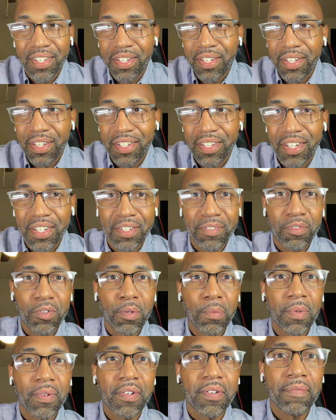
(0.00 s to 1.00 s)
and kind of
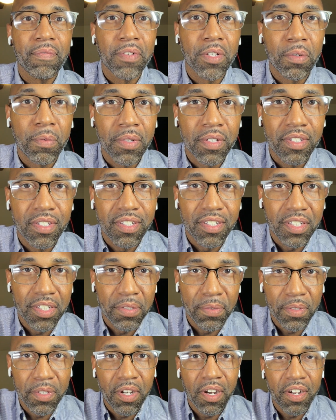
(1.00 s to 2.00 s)
form a confluence. Since
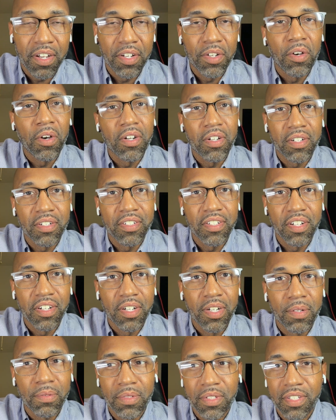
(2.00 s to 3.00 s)
we're talking nautical
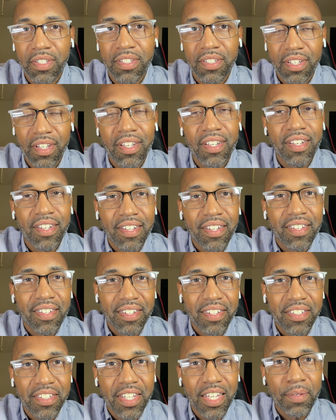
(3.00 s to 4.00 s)
terms,
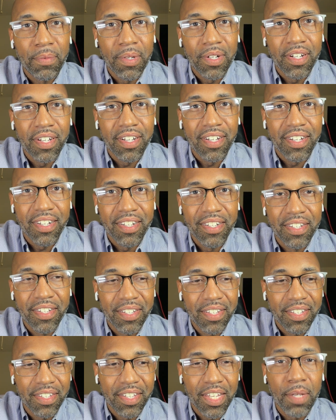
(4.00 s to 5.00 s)
let's keep it
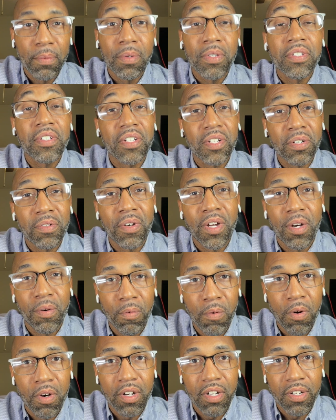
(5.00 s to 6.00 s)
centered around
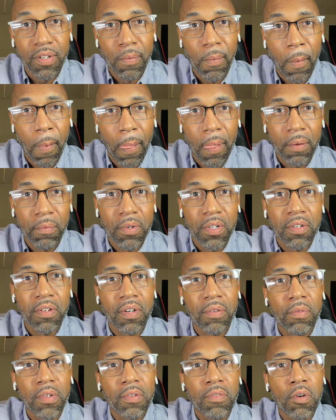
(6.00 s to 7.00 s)
water. I'm
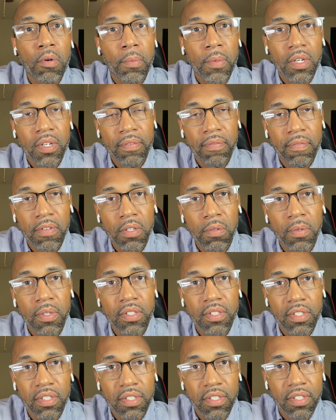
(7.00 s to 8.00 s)
gonna form a
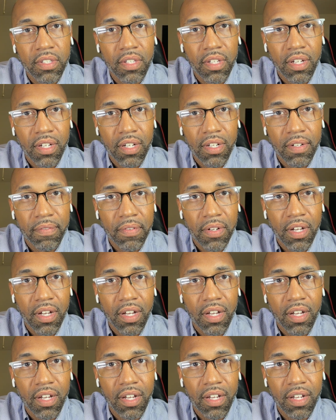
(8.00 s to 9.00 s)
confluence of
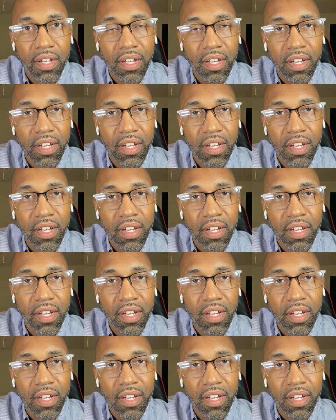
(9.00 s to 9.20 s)
a